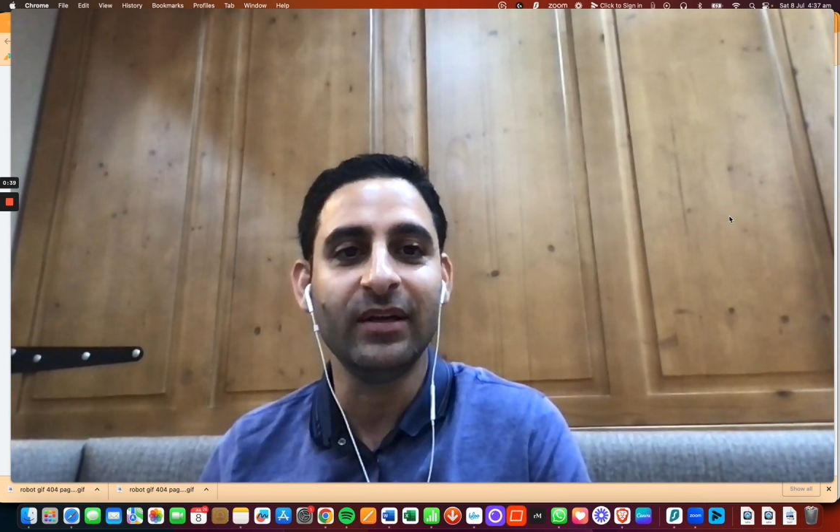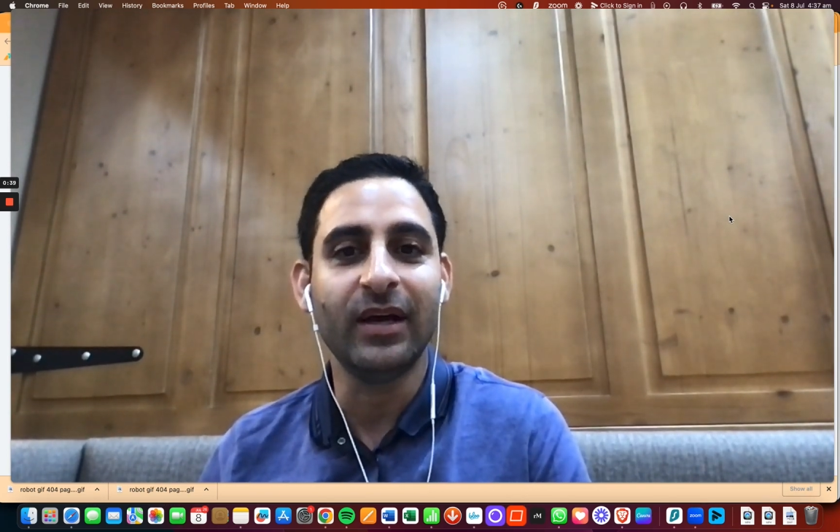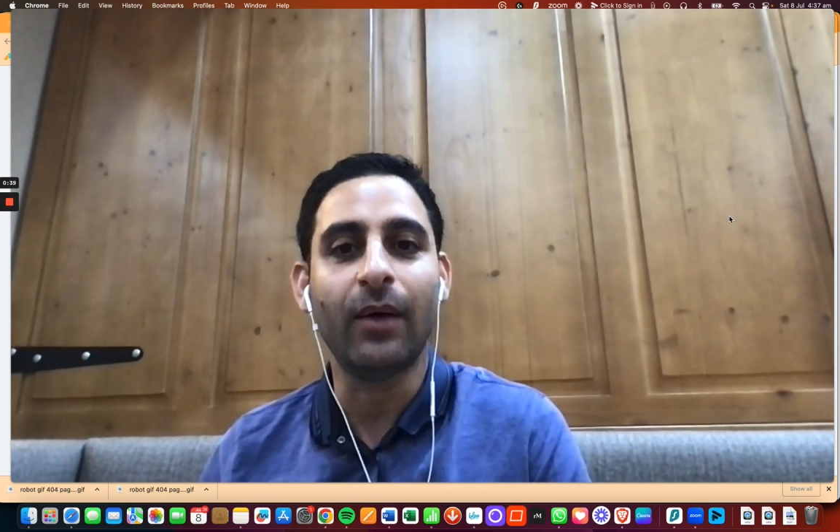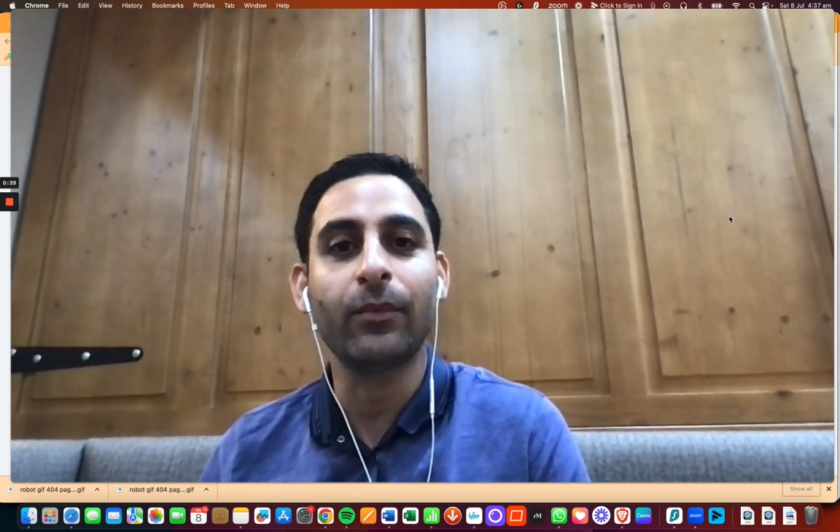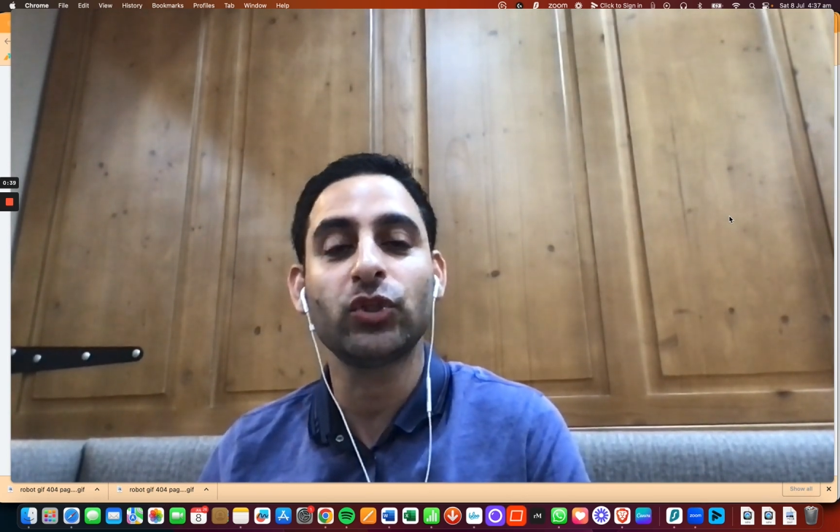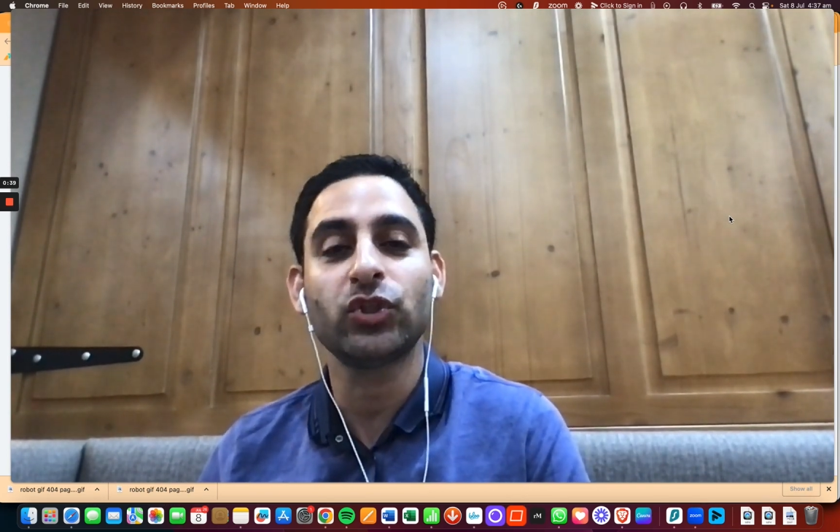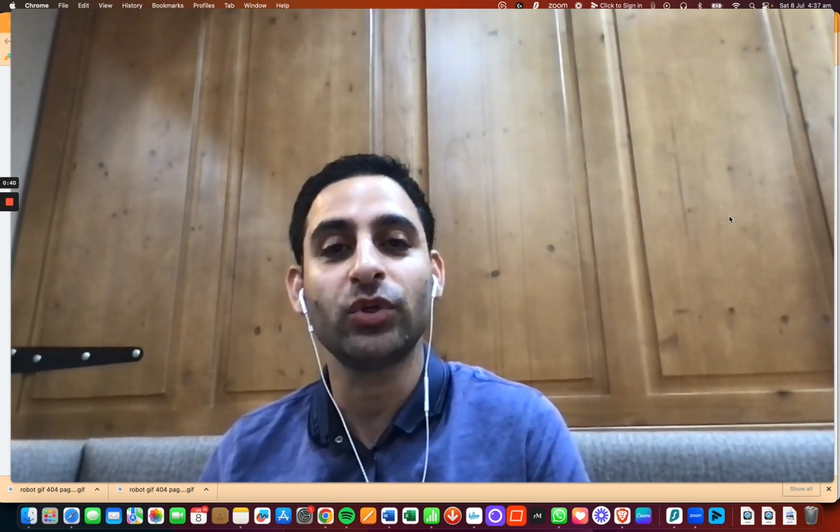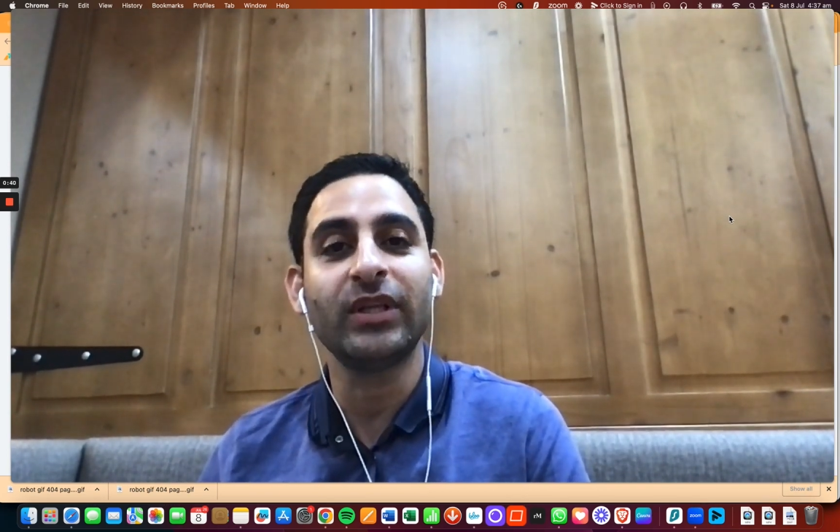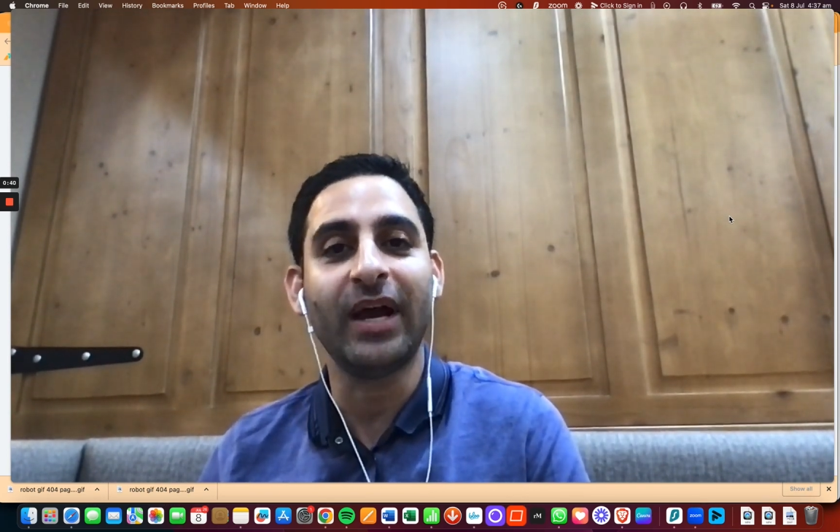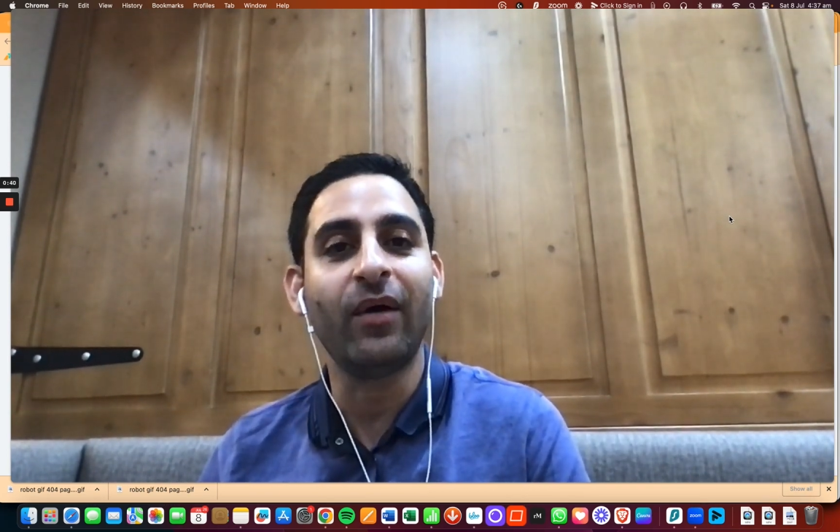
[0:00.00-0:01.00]
I'm going to show you
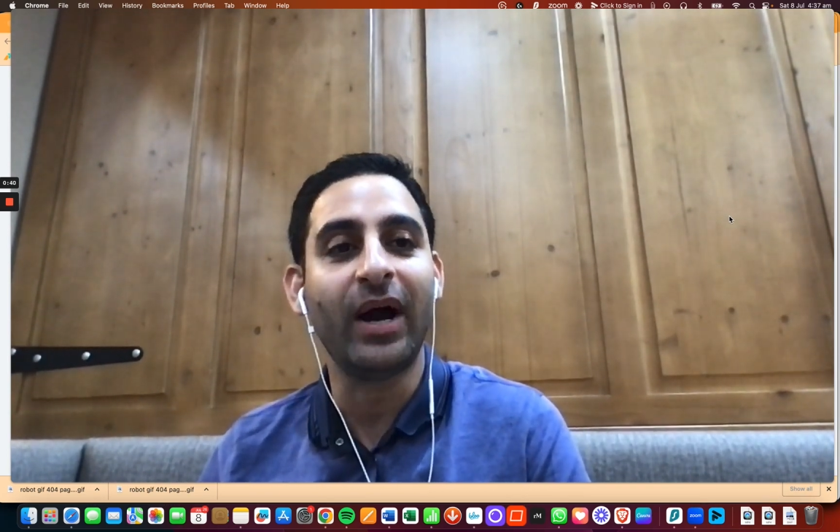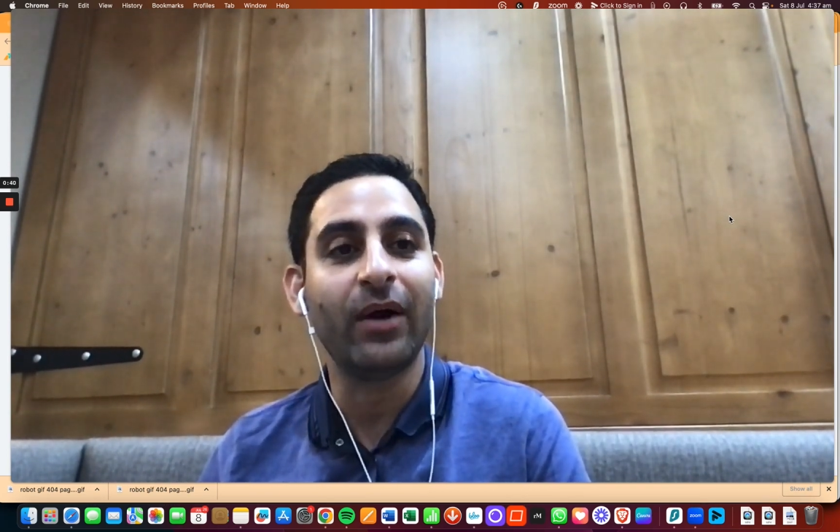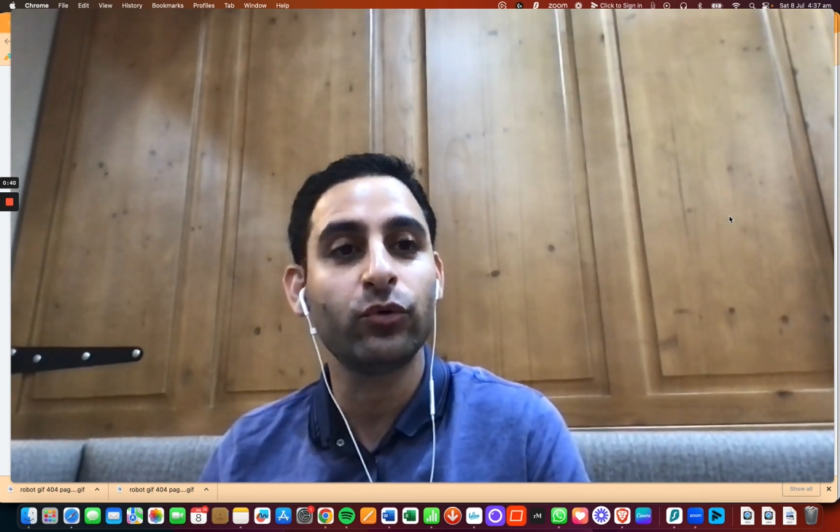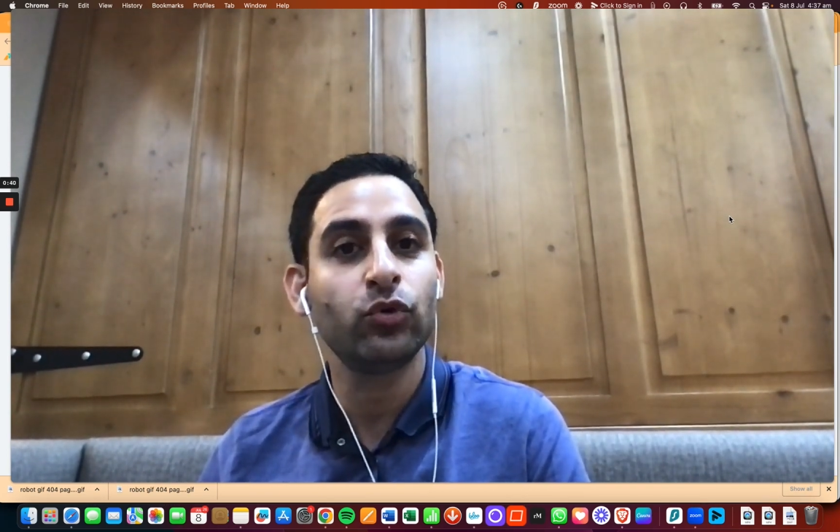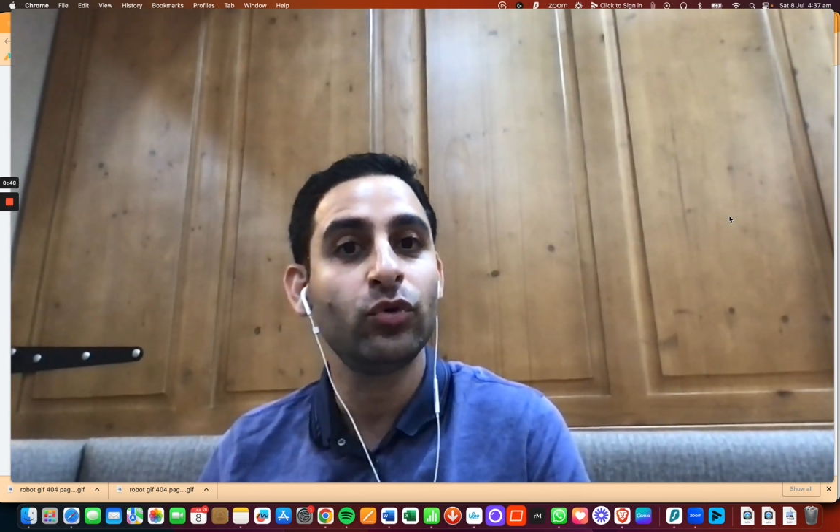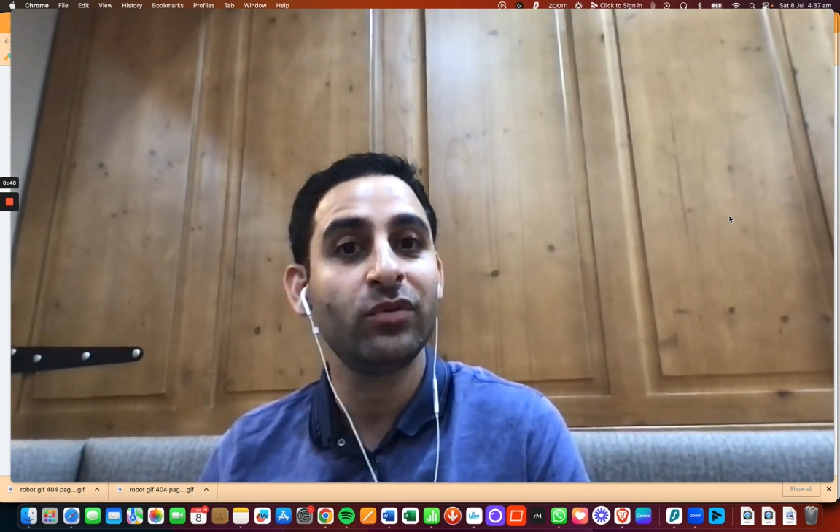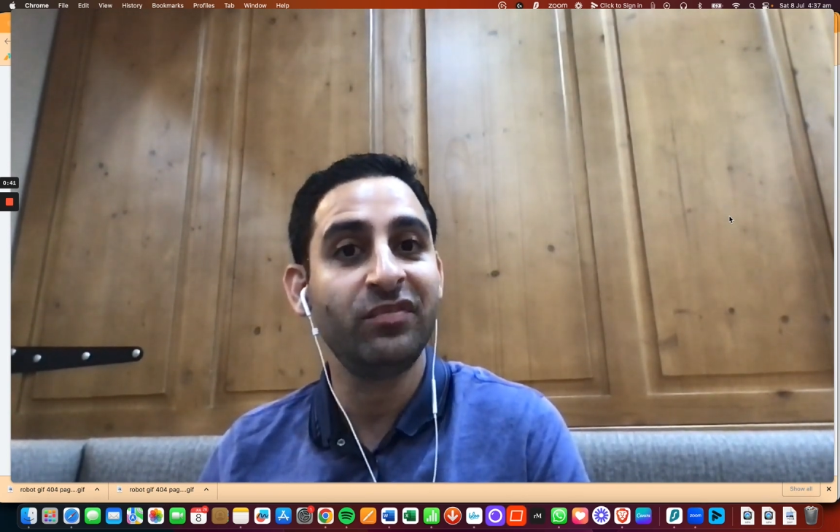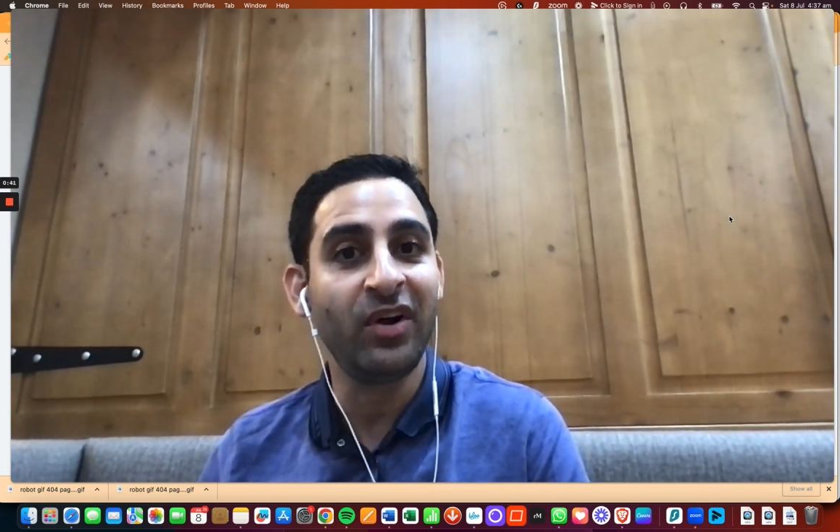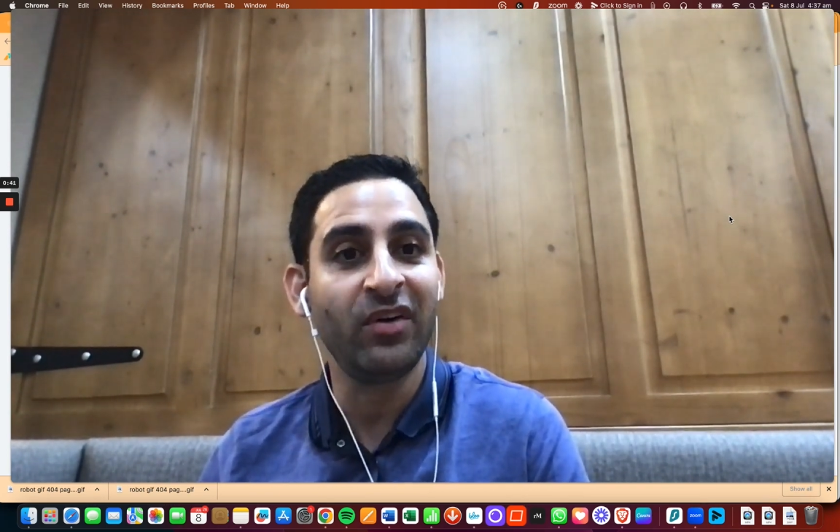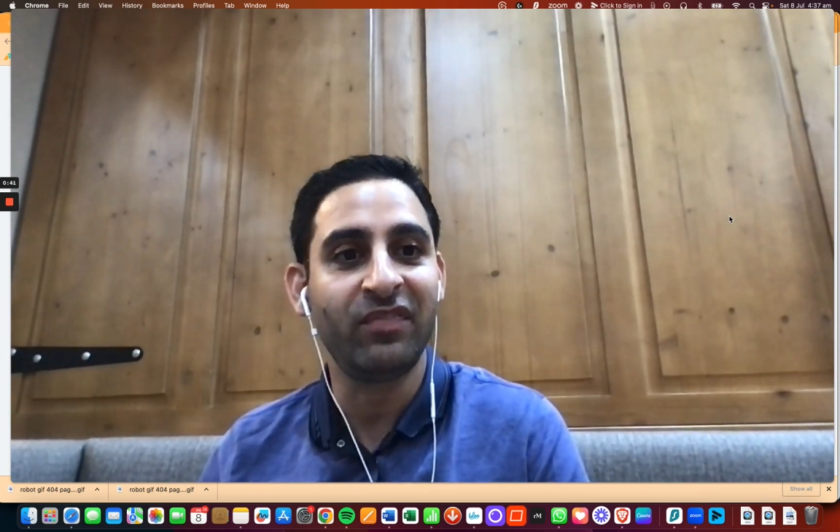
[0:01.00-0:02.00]
now how to
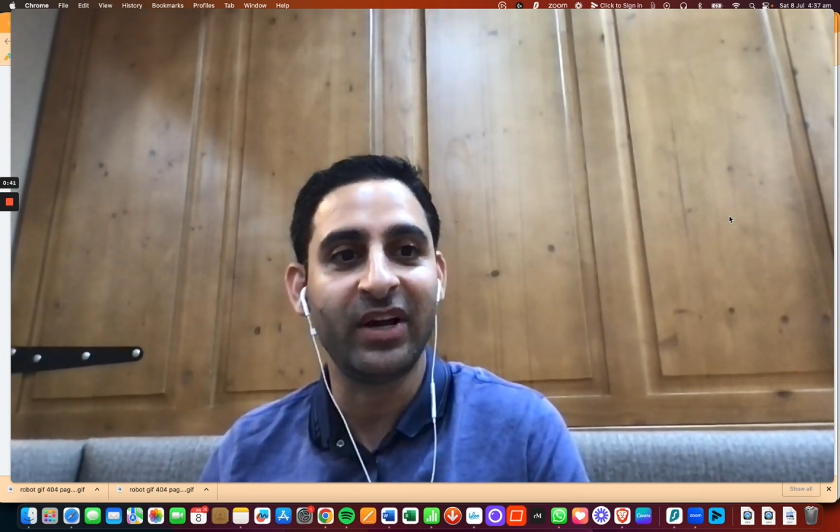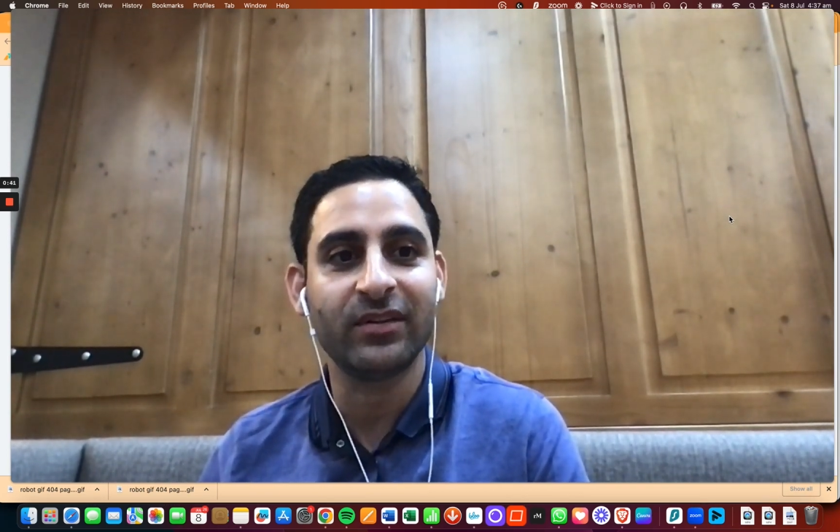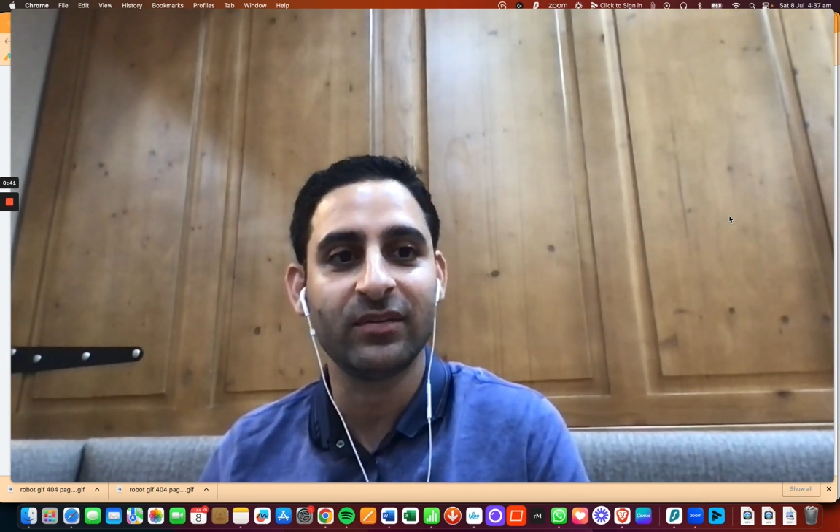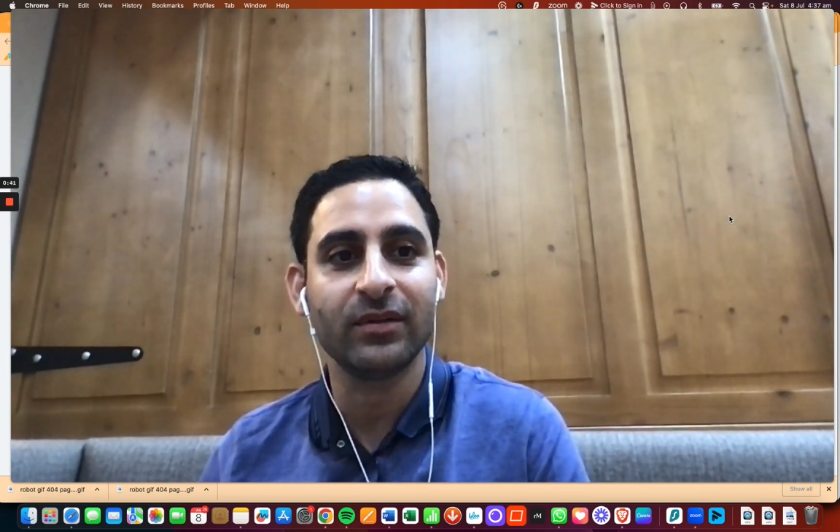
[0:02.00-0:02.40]
verify it.